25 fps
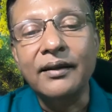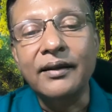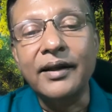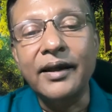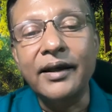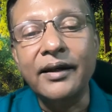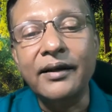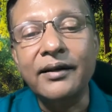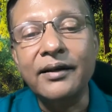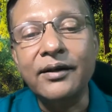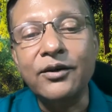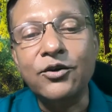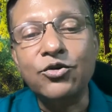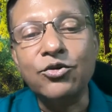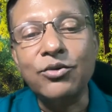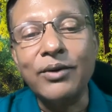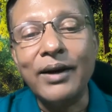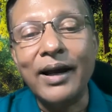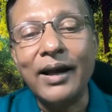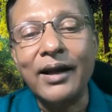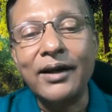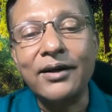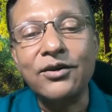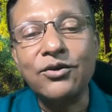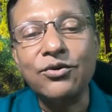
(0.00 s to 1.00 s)
Then
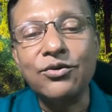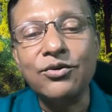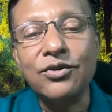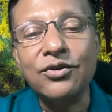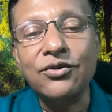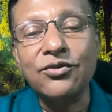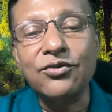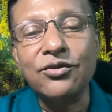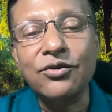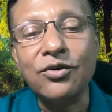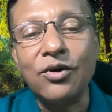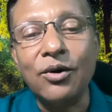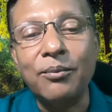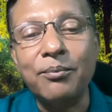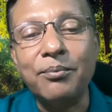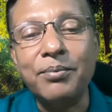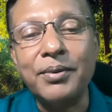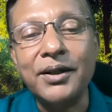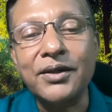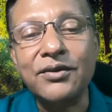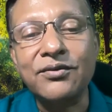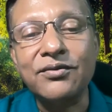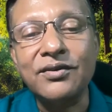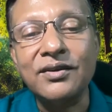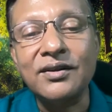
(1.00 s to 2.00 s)
to add to this
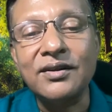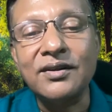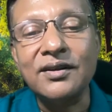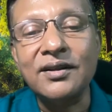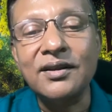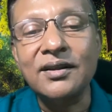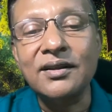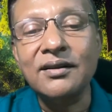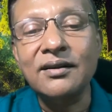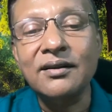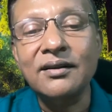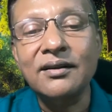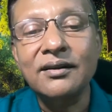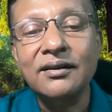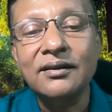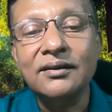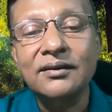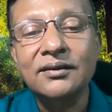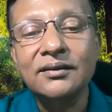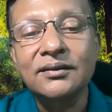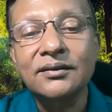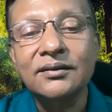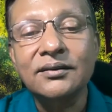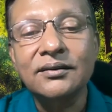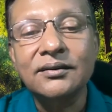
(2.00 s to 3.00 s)
complexity,
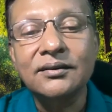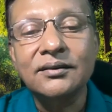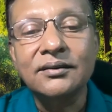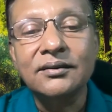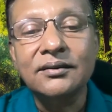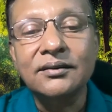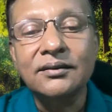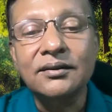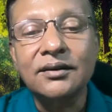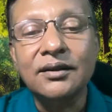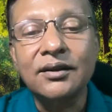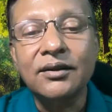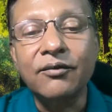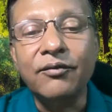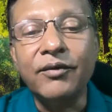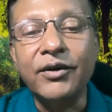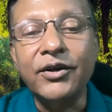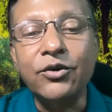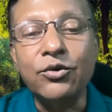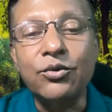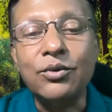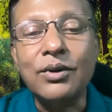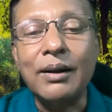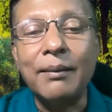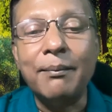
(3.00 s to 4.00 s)

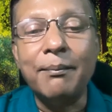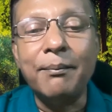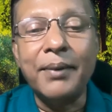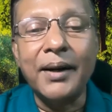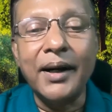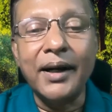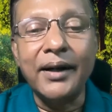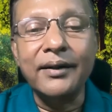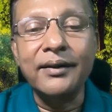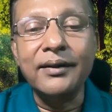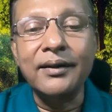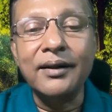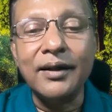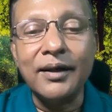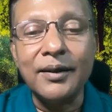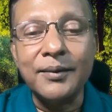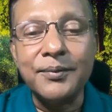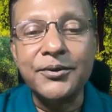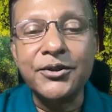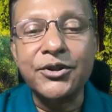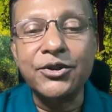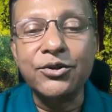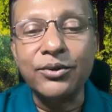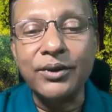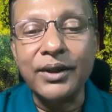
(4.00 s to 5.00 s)
when you combine
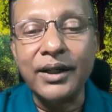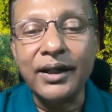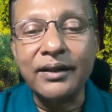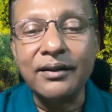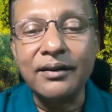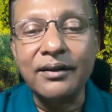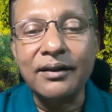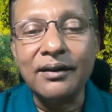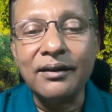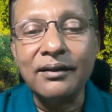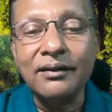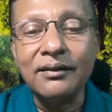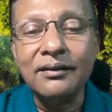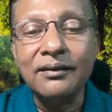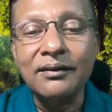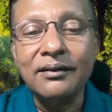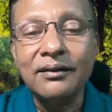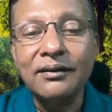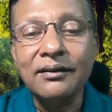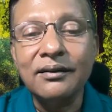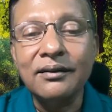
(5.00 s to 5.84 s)
herbs together,